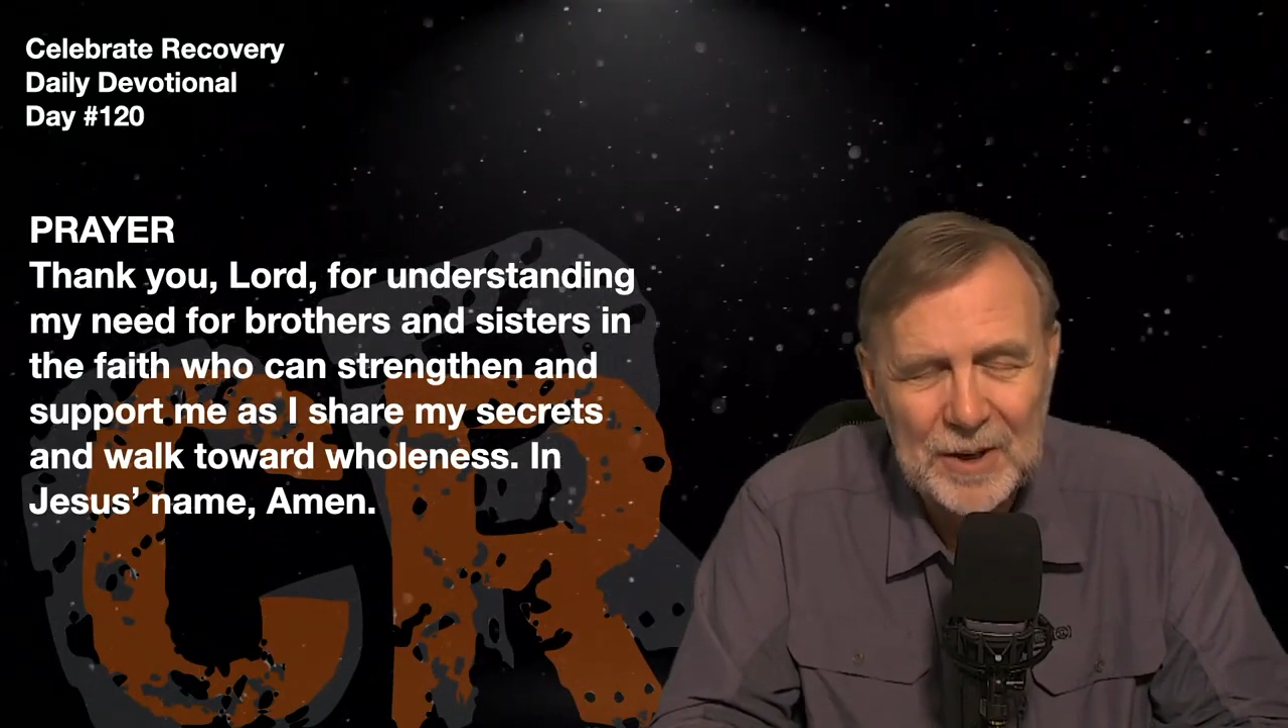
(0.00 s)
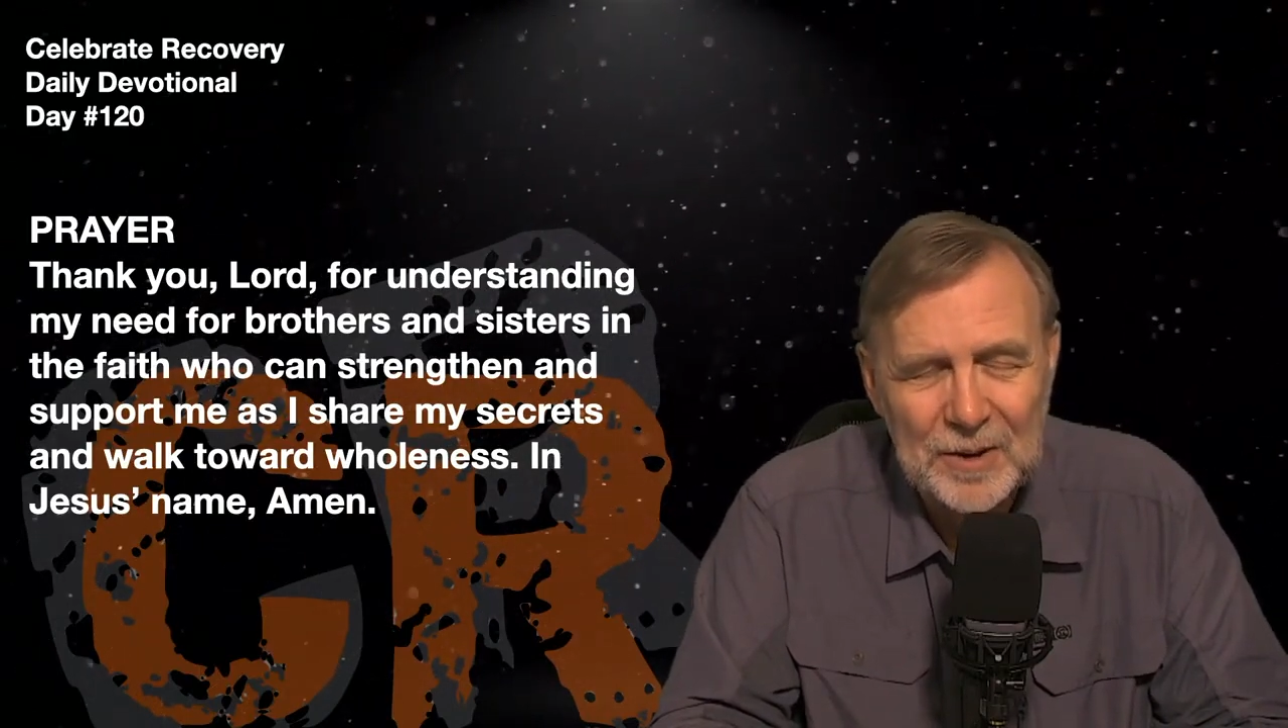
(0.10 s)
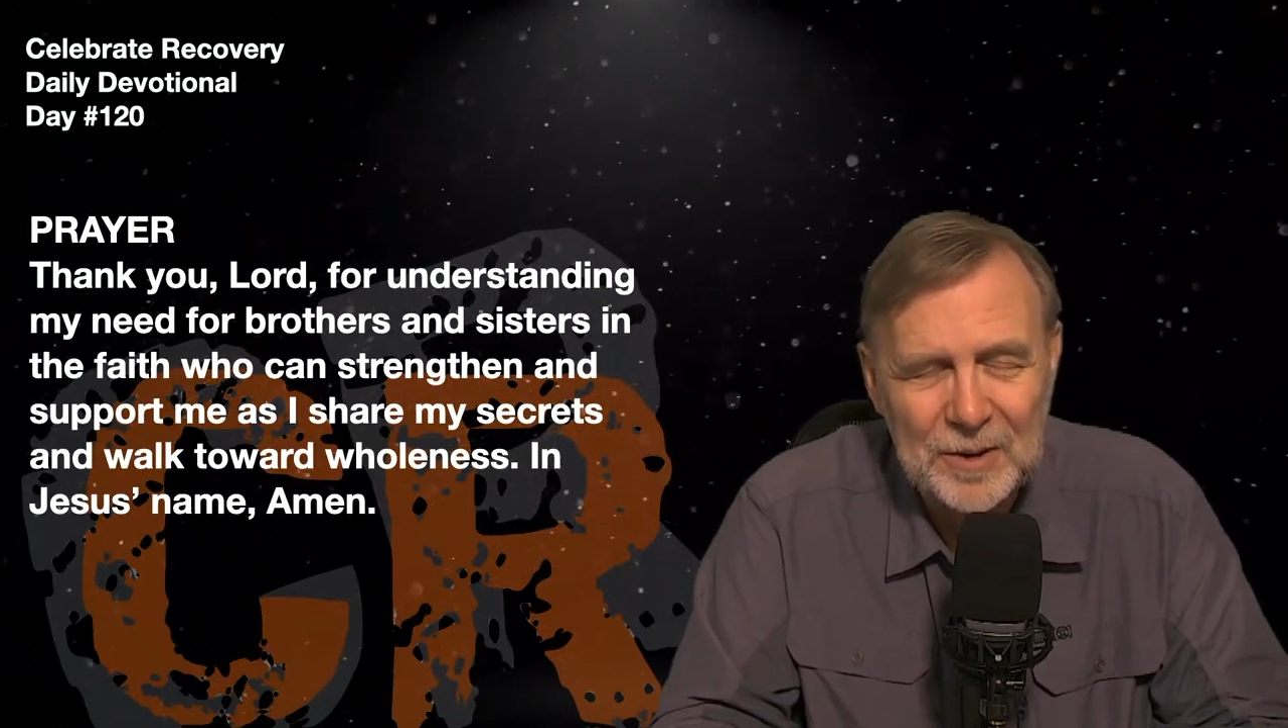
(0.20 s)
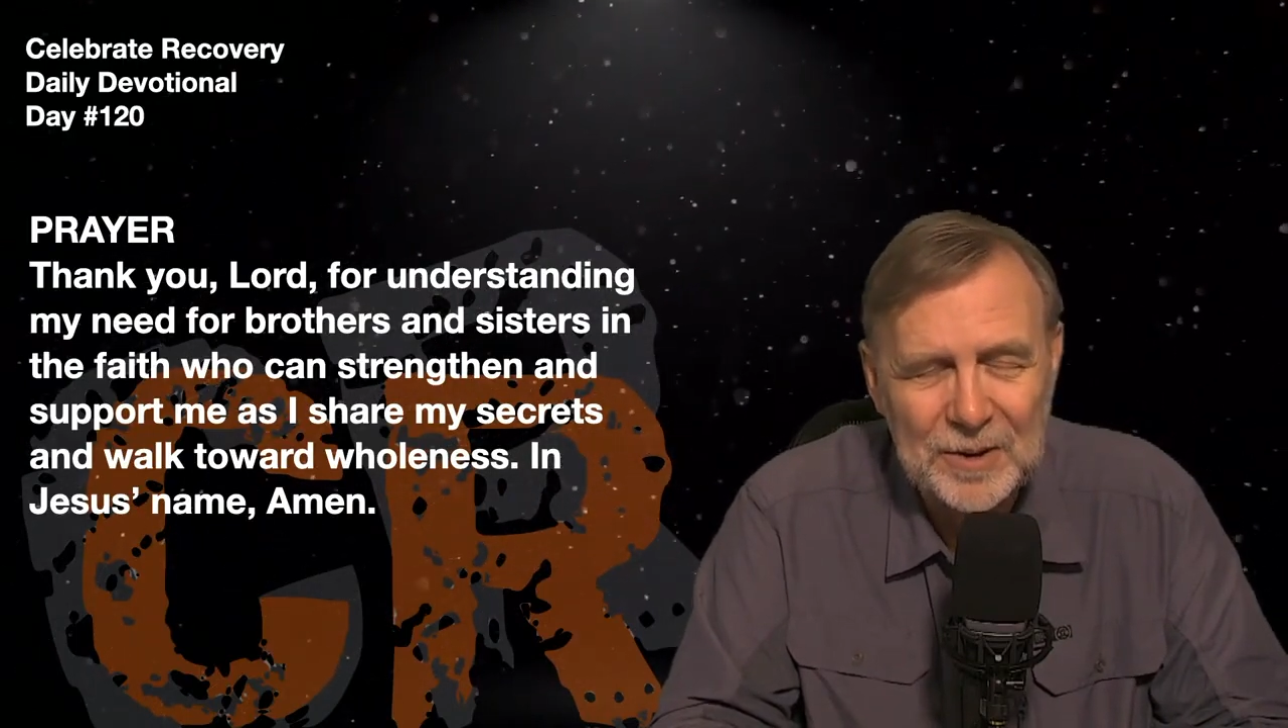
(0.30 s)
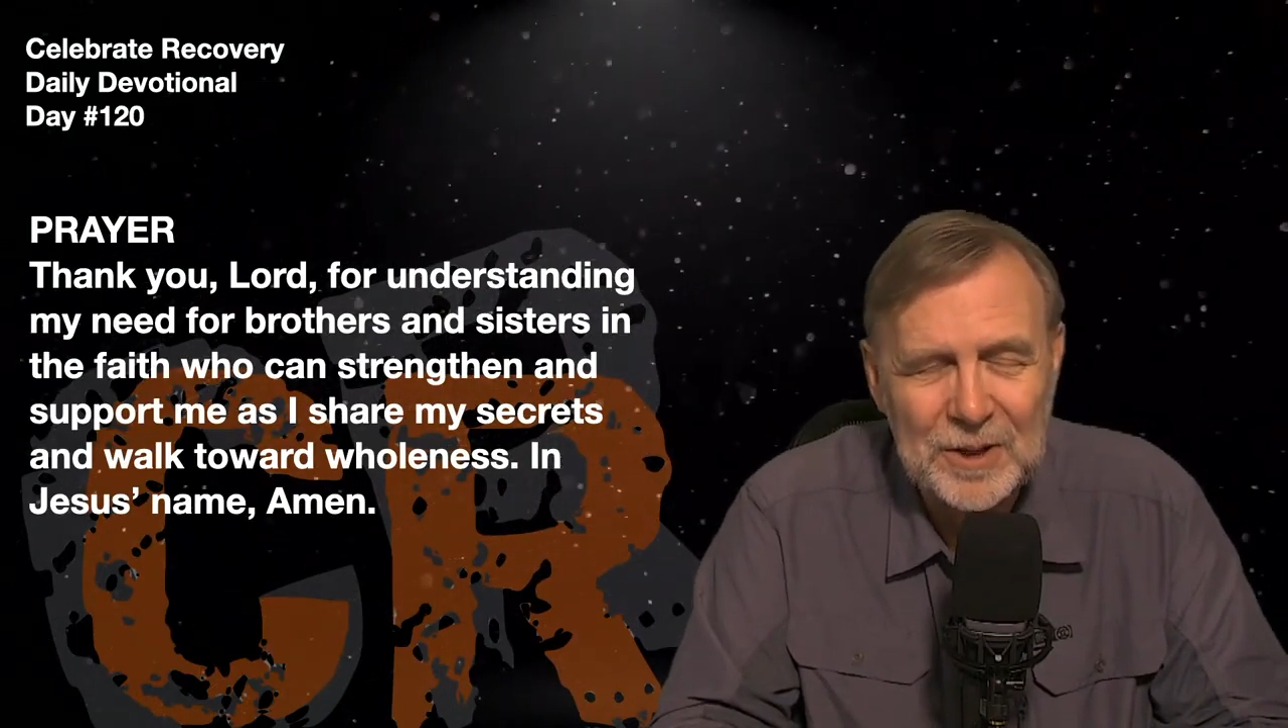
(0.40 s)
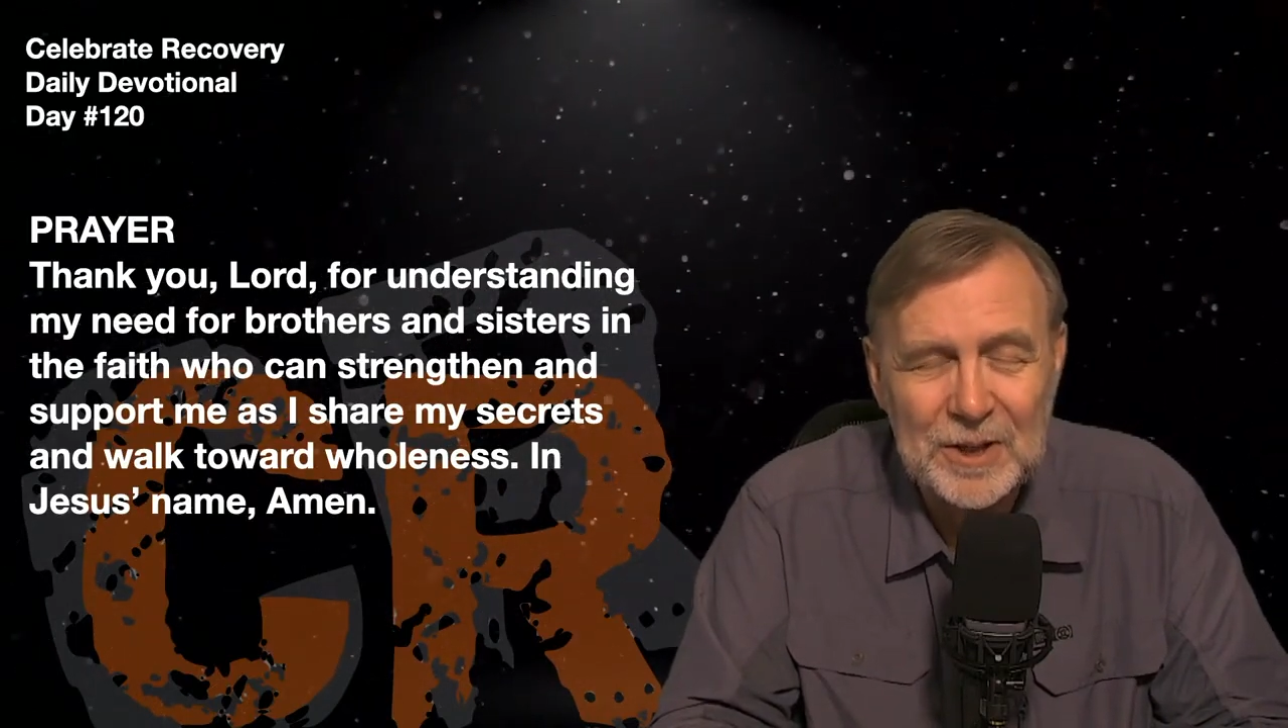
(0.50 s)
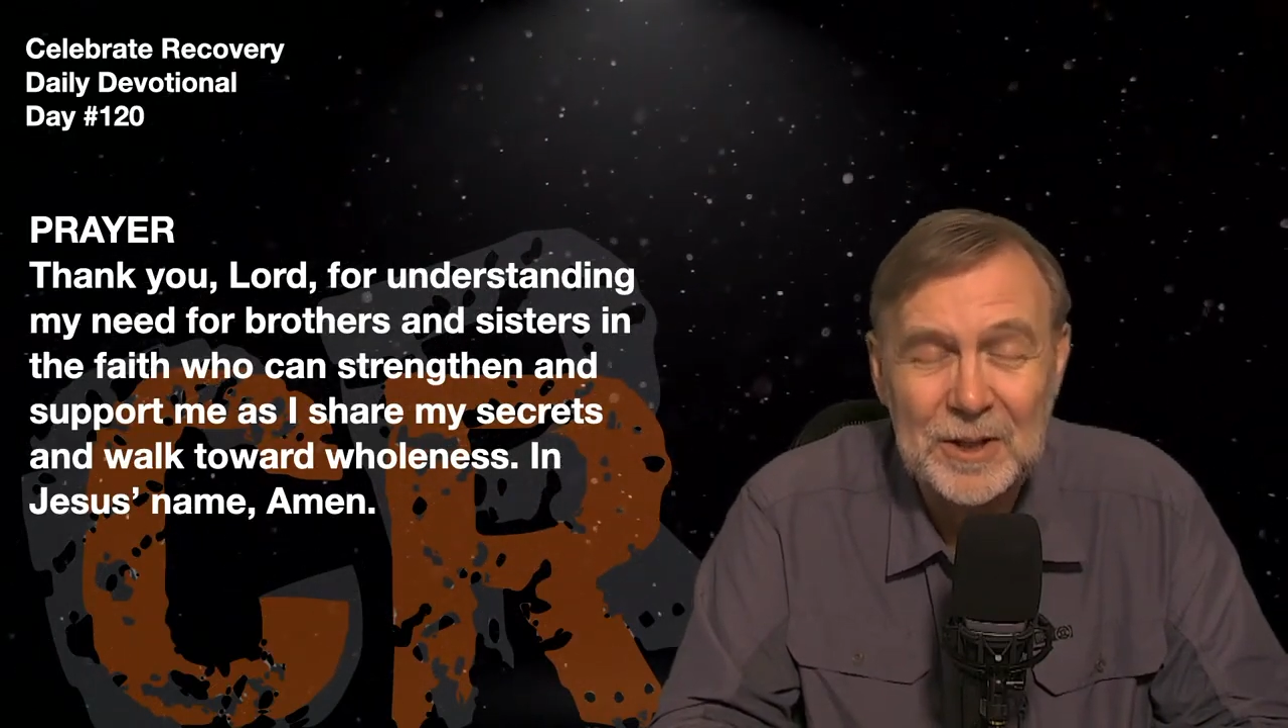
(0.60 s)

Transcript: Lord, it